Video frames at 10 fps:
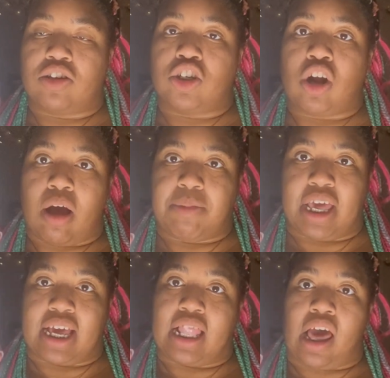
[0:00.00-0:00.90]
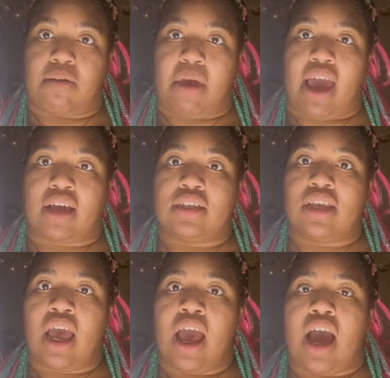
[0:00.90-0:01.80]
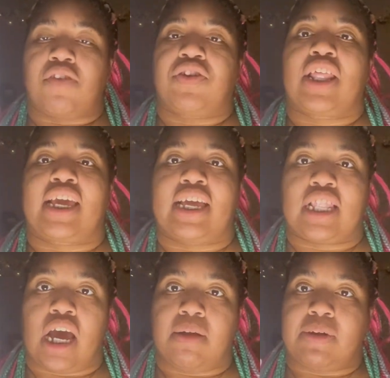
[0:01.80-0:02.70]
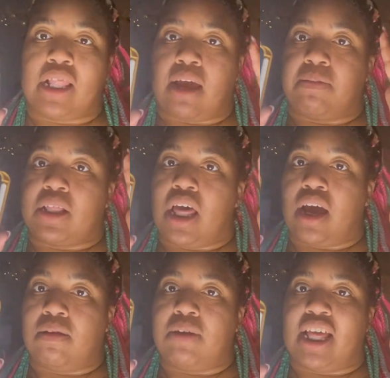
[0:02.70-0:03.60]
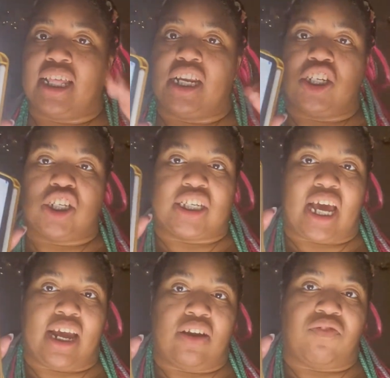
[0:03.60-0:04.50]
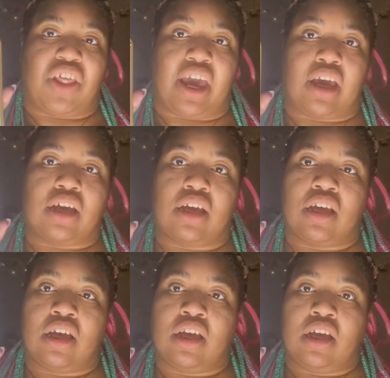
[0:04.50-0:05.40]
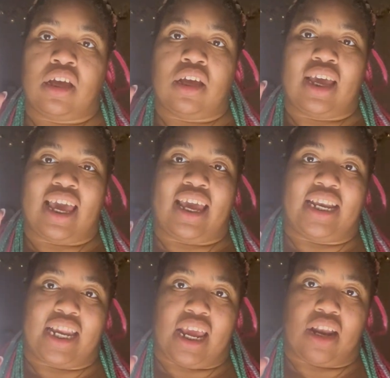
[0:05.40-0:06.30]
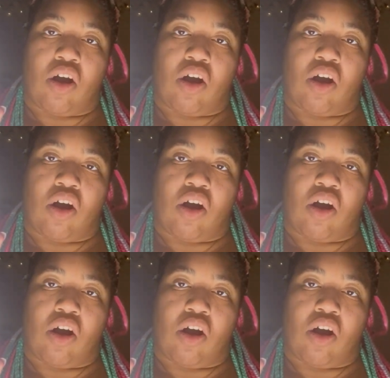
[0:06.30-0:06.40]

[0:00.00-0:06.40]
trauma and climax. I feel like it climbed, and then it just kind of like ended.